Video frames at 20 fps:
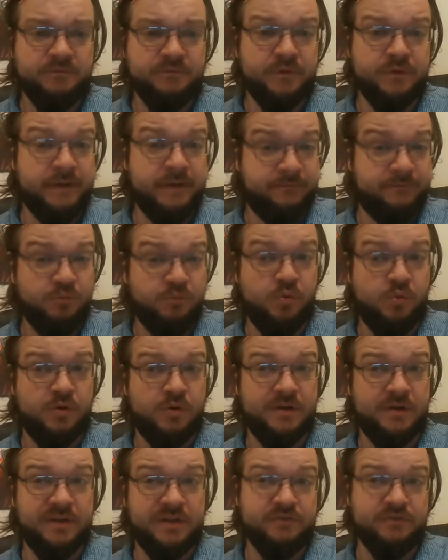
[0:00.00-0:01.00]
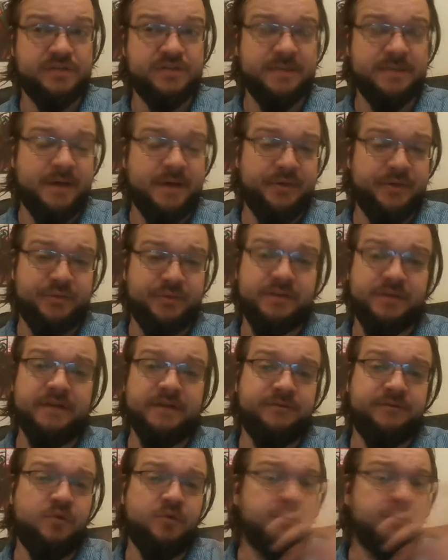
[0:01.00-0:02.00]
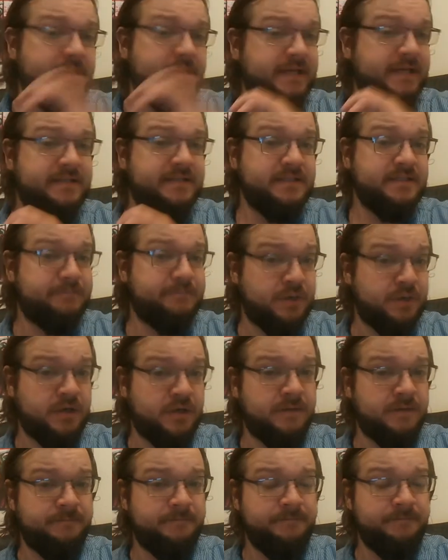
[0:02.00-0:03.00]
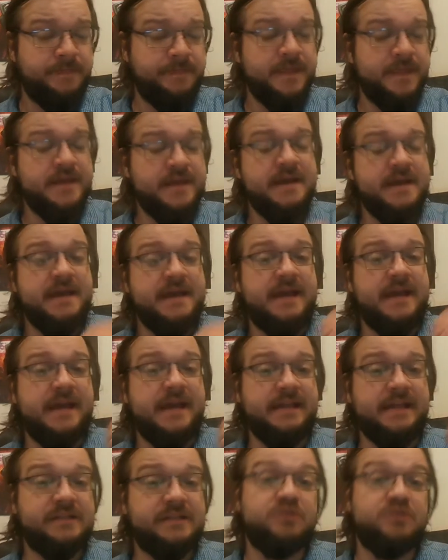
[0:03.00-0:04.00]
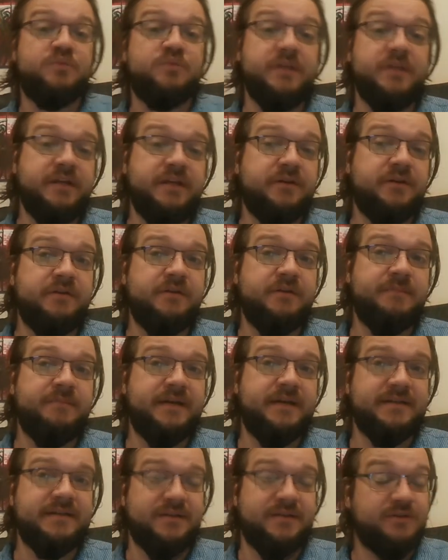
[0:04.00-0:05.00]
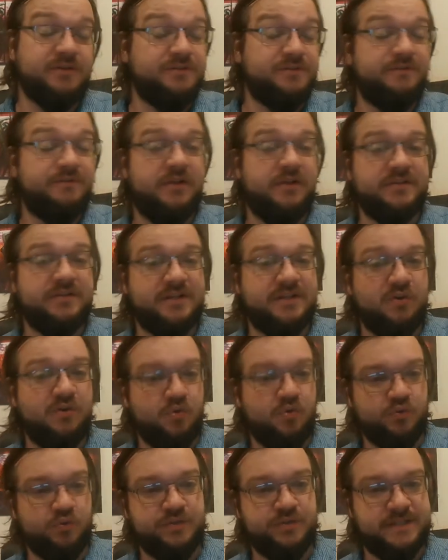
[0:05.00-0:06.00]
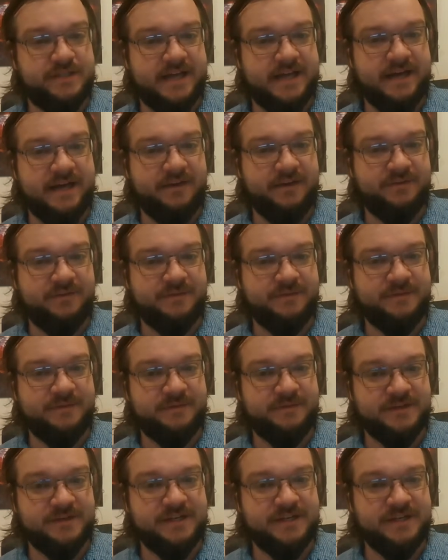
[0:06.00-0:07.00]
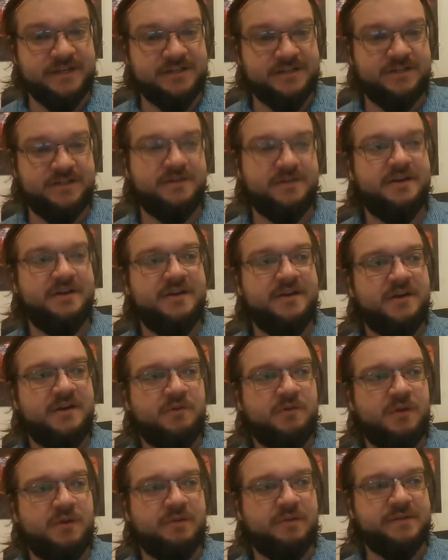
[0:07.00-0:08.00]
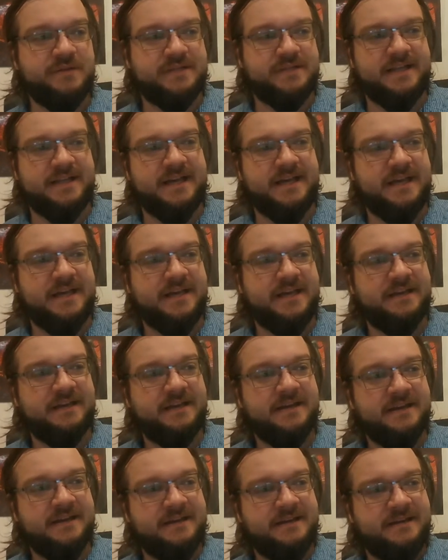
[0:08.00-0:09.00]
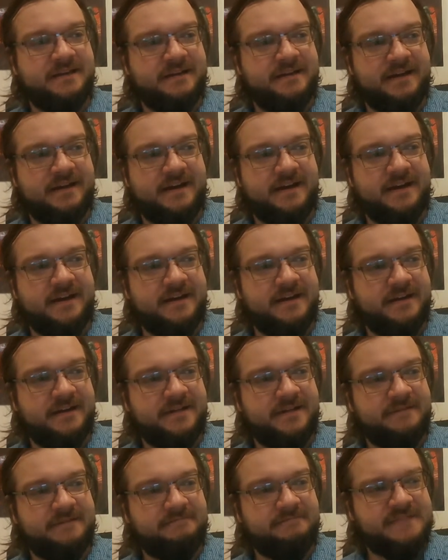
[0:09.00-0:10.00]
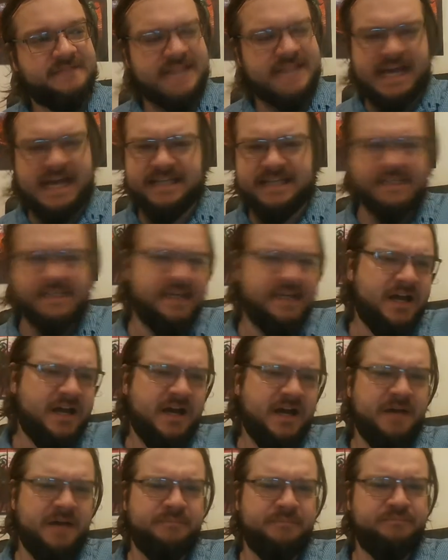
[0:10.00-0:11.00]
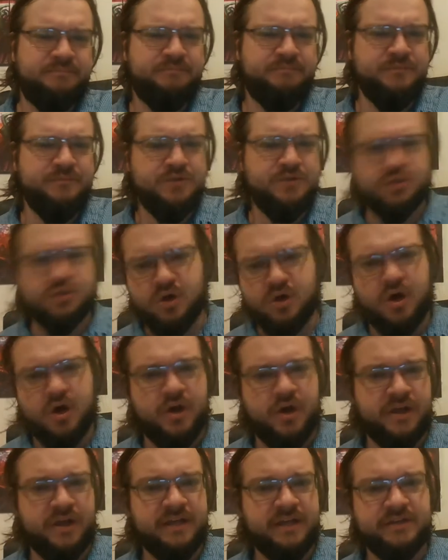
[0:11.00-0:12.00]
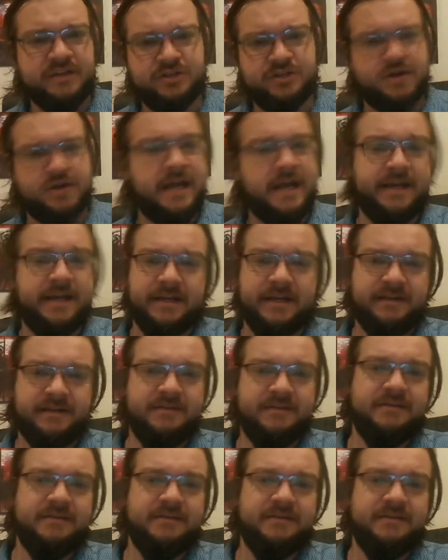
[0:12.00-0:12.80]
For usually about 3 to 4 places per. And this is really good because it also follows that old style from the first edition where it was like sizing up, drawing, striking,